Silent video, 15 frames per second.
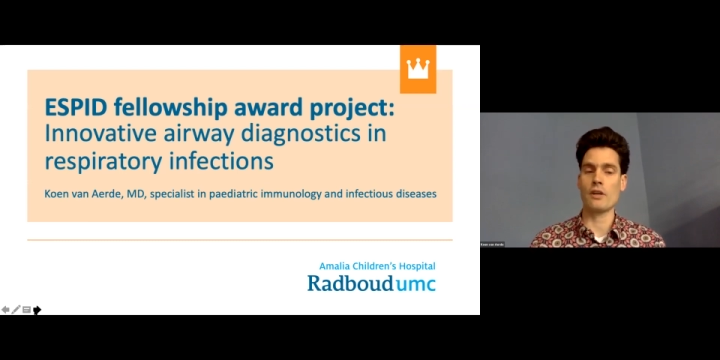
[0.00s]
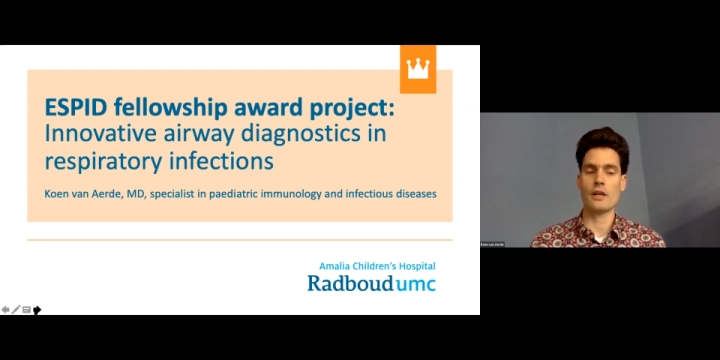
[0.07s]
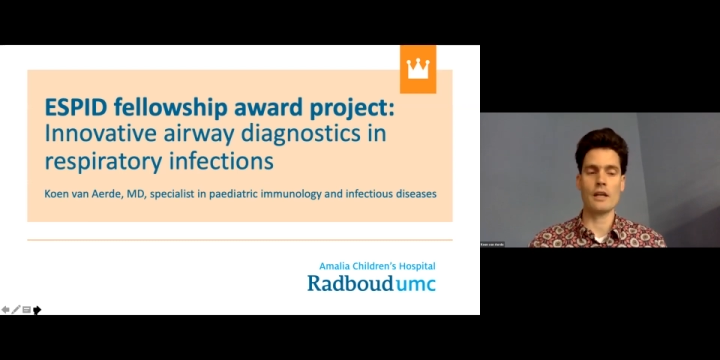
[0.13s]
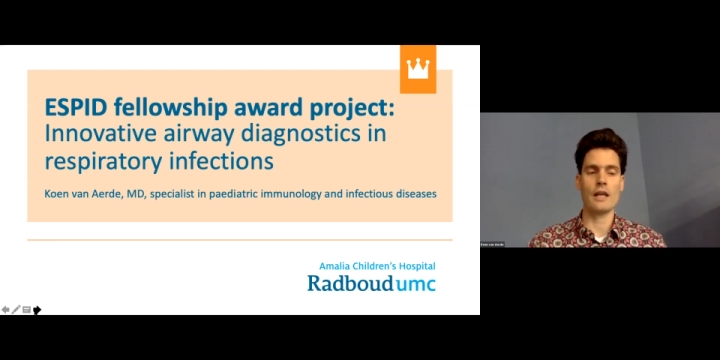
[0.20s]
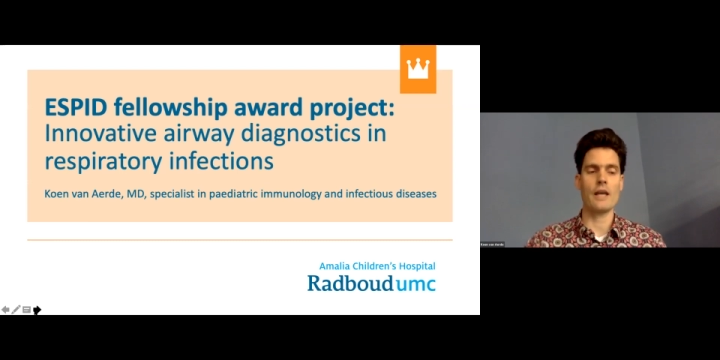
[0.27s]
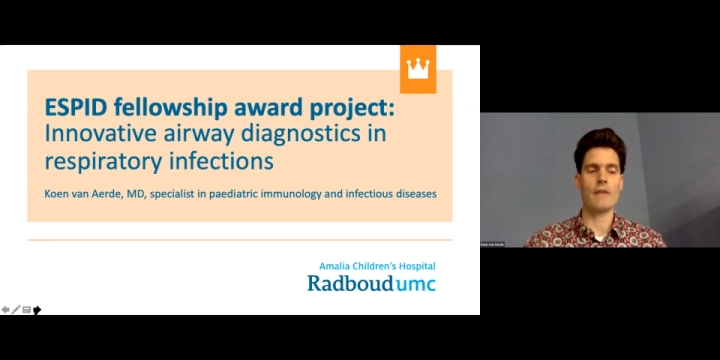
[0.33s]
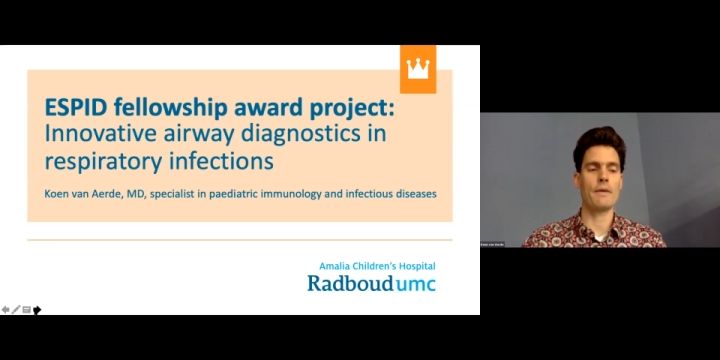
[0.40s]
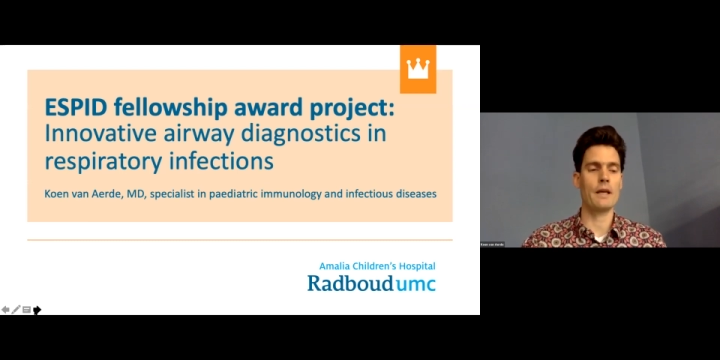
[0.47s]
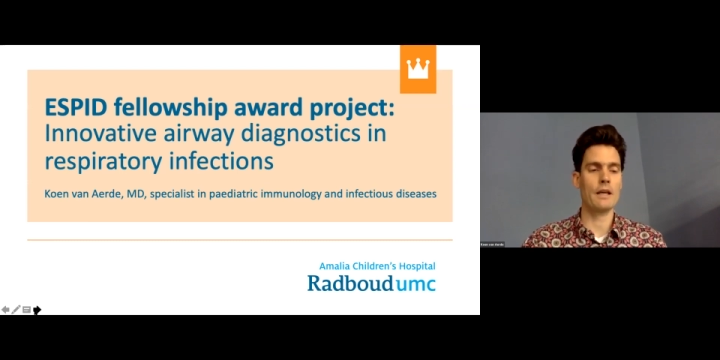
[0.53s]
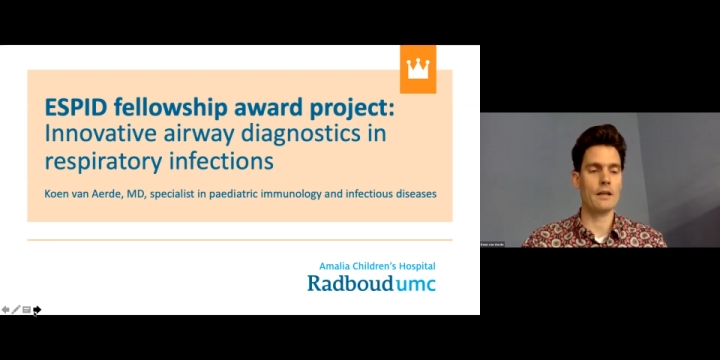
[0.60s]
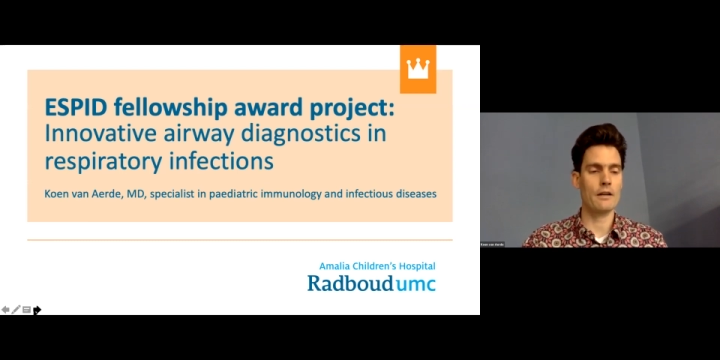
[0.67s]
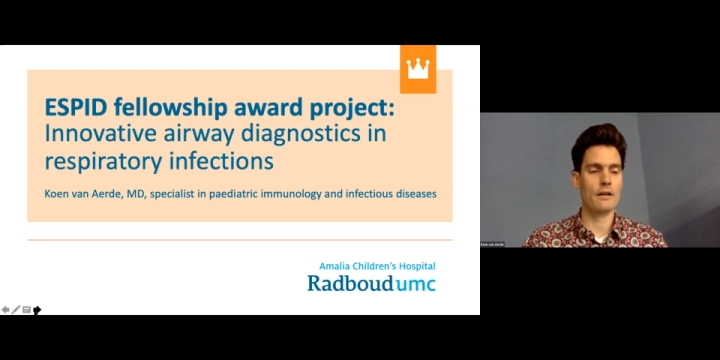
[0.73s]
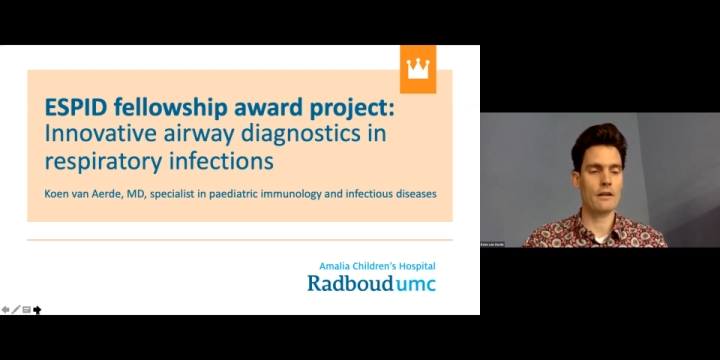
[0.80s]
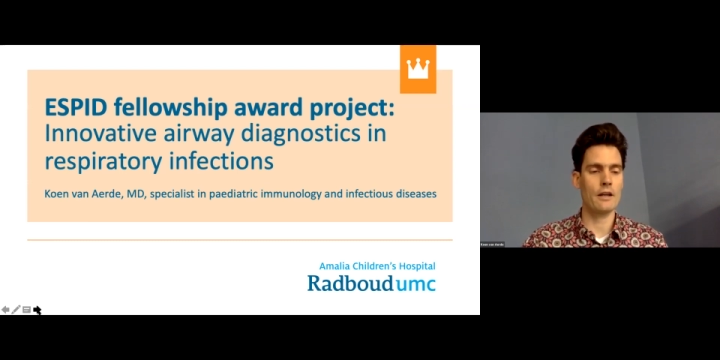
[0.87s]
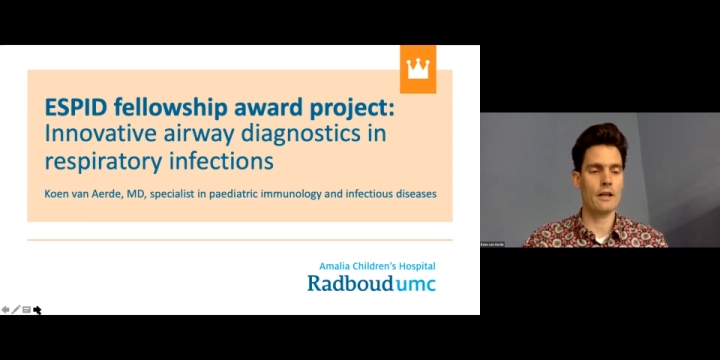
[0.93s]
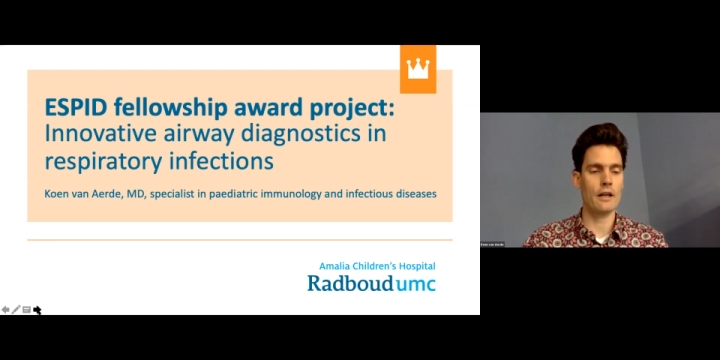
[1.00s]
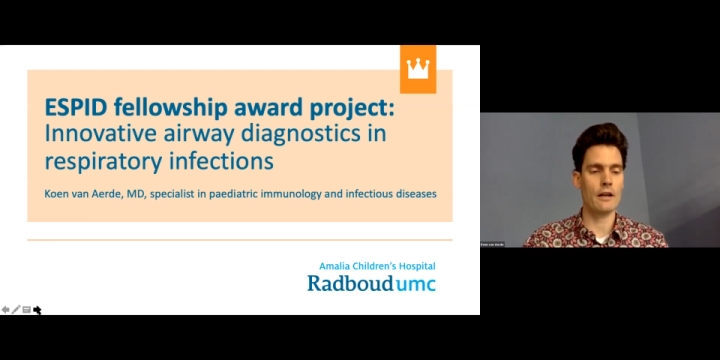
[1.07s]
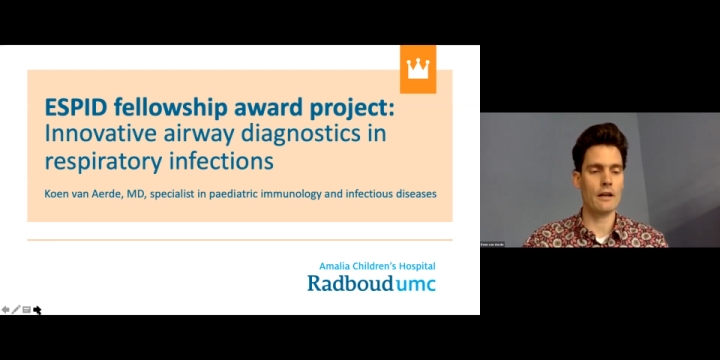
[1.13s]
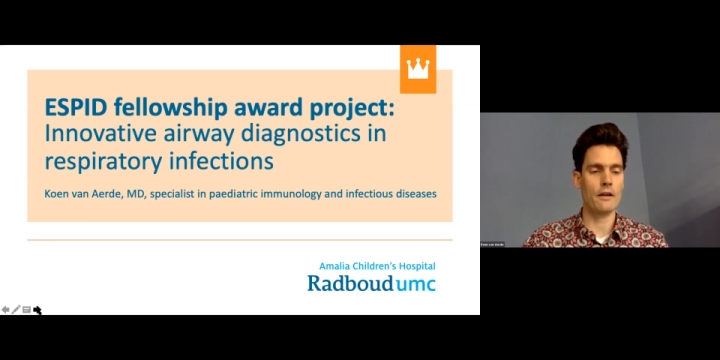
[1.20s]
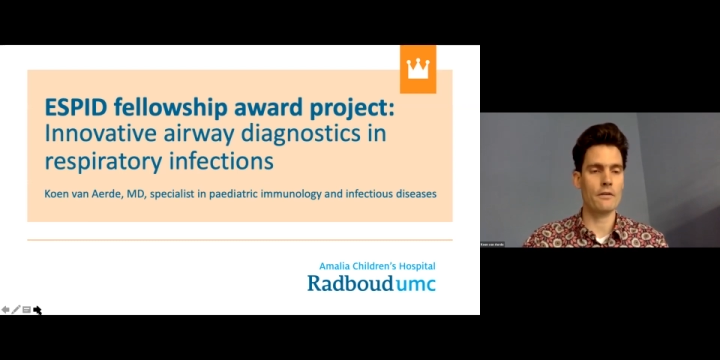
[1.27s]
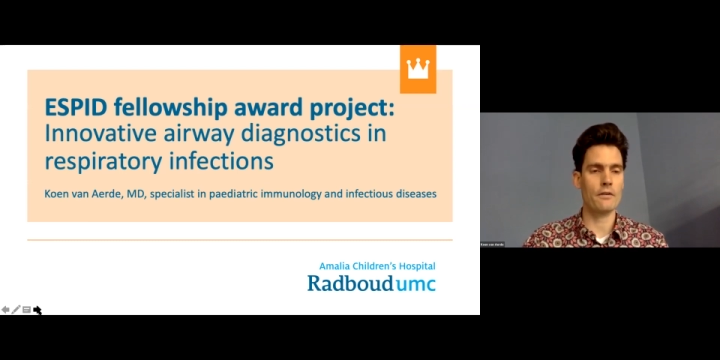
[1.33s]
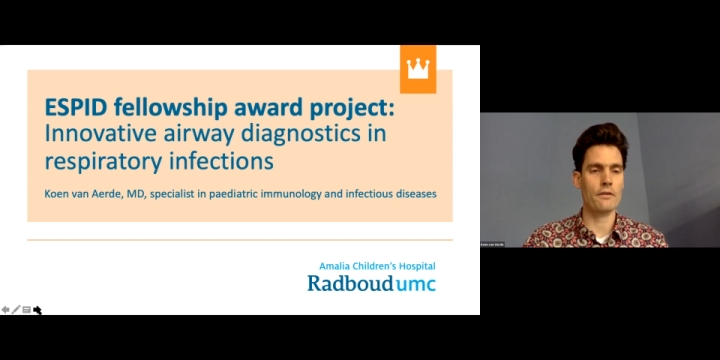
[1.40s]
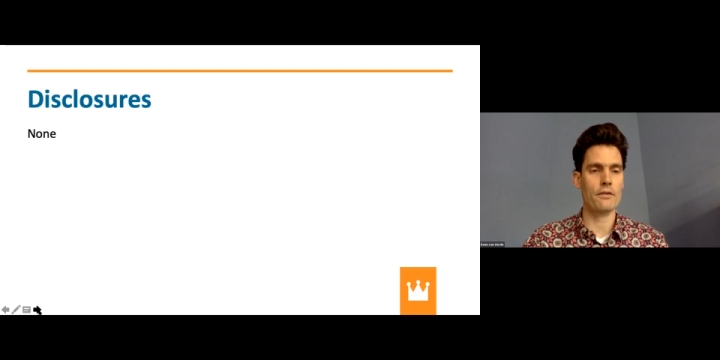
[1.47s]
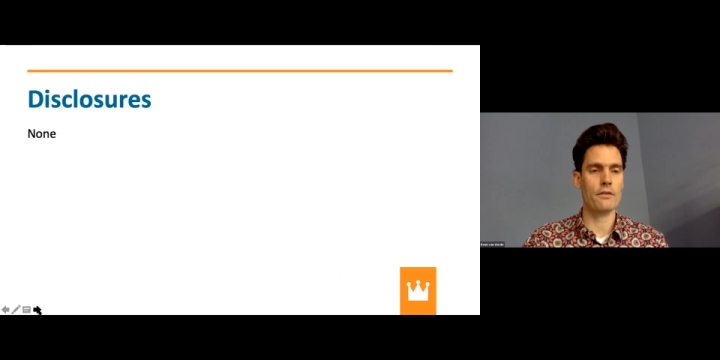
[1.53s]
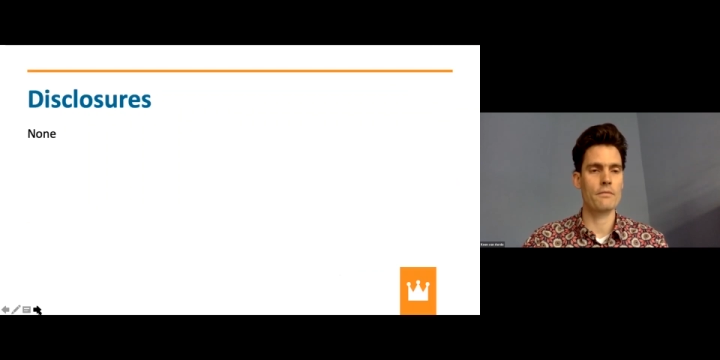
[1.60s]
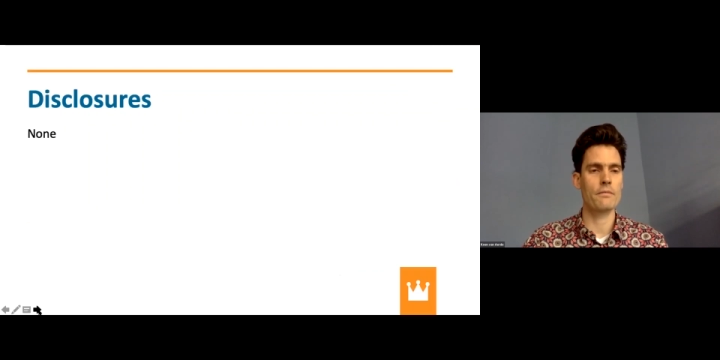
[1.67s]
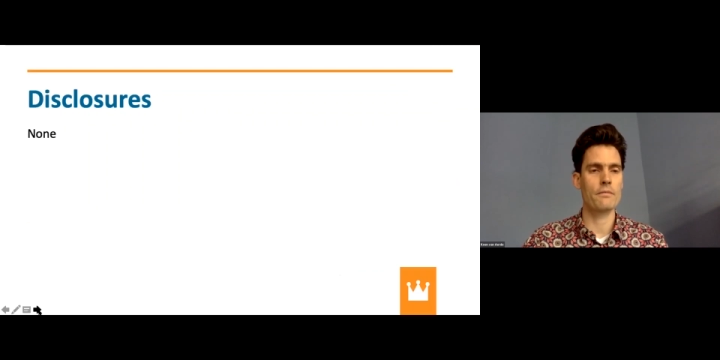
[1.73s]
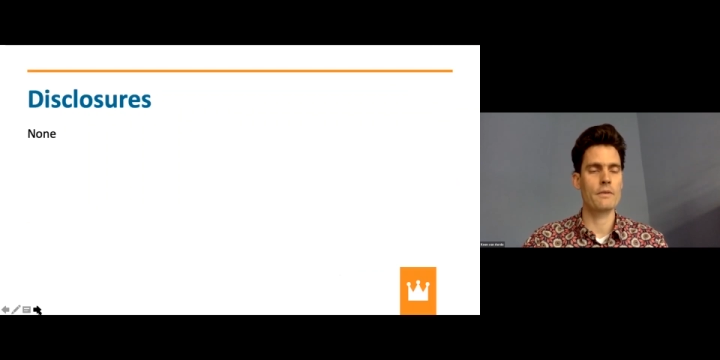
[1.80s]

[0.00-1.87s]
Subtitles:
in Nijmegen, the Netherlands.